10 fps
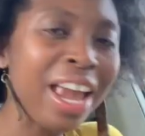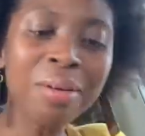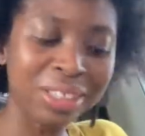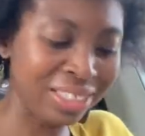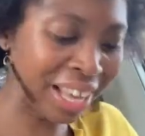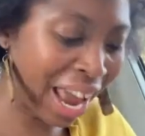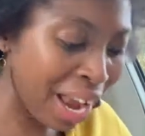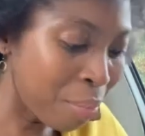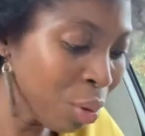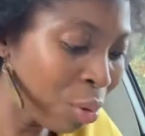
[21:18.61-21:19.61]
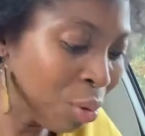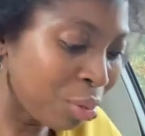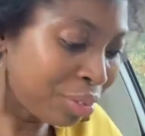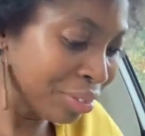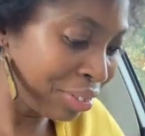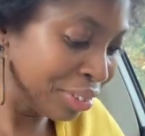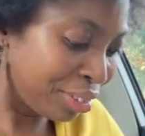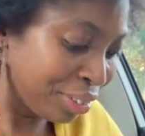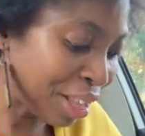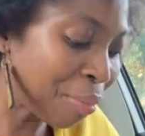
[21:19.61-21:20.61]
this is Abel?
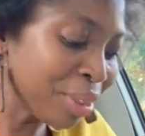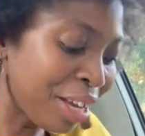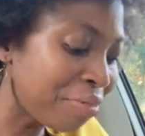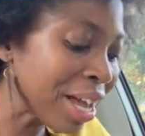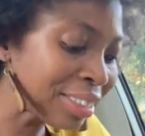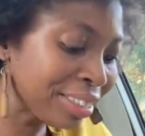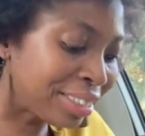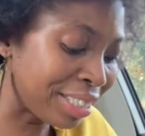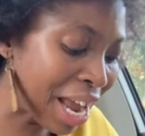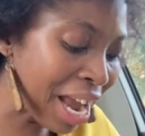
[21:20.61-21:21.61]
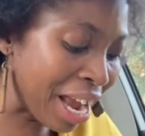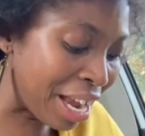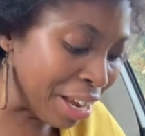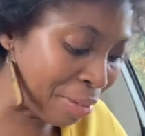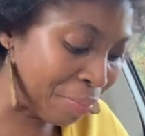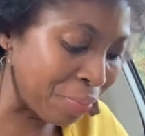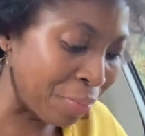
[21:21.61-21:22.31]
I believe that's his name.